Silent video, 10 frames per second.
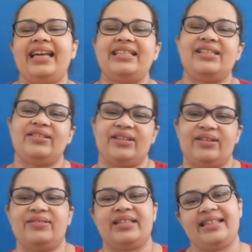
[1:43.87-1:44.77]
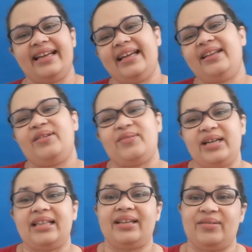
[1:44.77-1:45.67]
and you know it, then you
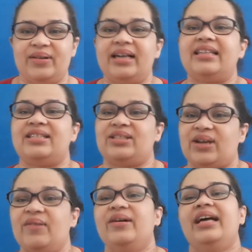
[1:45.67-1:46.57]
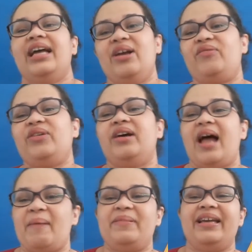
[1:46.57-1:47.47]
really wanna show. If you're
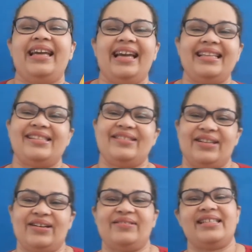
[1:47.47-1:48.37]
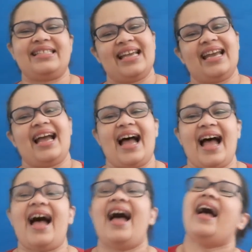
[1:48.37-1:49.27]
happy and you know it, say ha
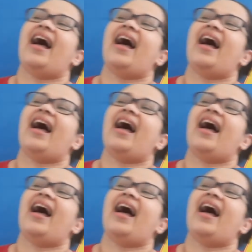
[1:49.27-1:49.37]
ha